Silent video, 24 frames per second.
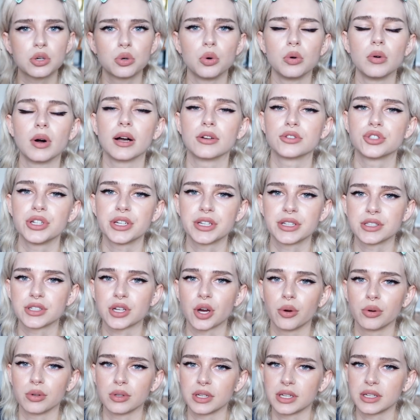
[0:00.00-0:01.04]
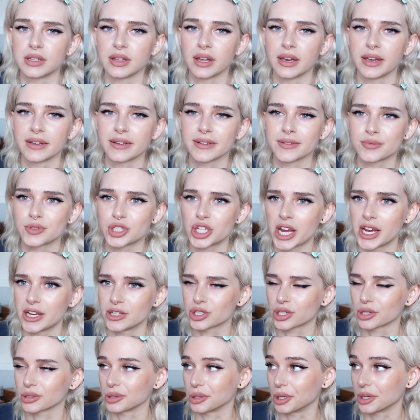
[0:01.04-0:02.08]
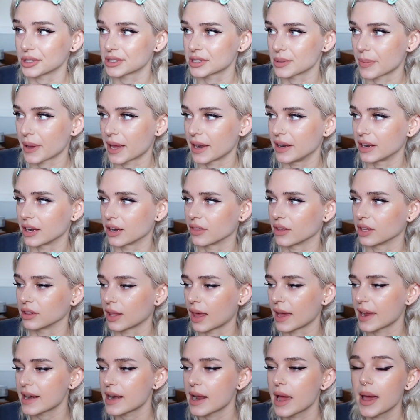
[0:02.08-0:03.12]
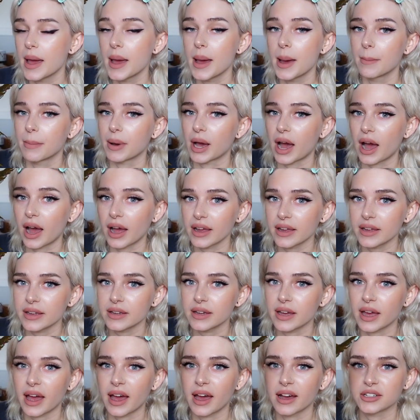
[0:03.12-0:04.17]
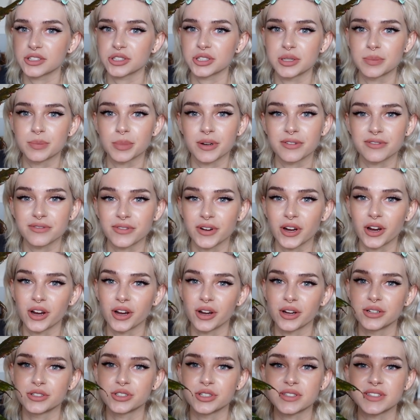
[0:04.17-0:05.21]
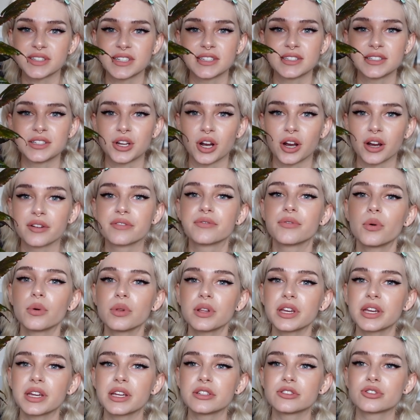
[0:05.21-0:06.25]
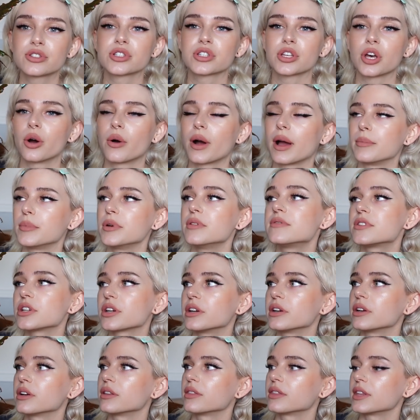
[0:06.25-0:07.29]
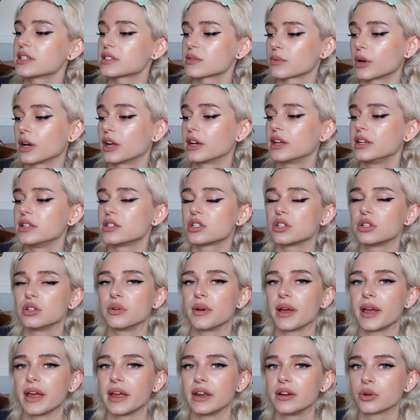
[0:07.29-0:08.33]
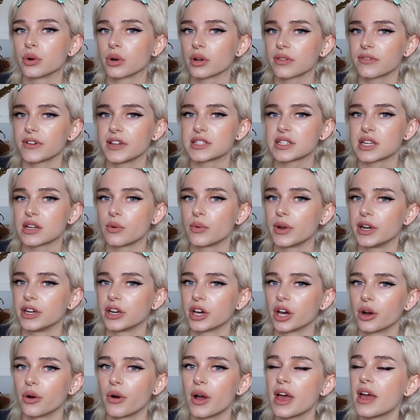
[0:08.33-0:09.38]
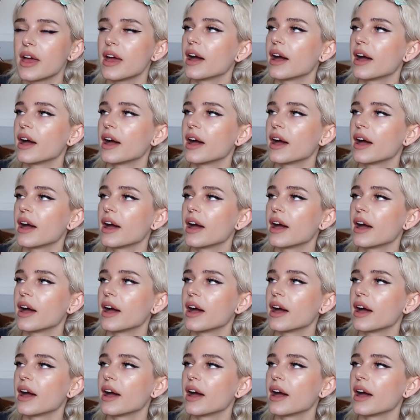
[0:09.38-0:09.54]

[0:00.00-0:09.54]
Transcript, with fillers: cool how she can totally like change her look depending on the light, but I actually prefer just this dark foliage, so I moved her, this one, into a north-facing window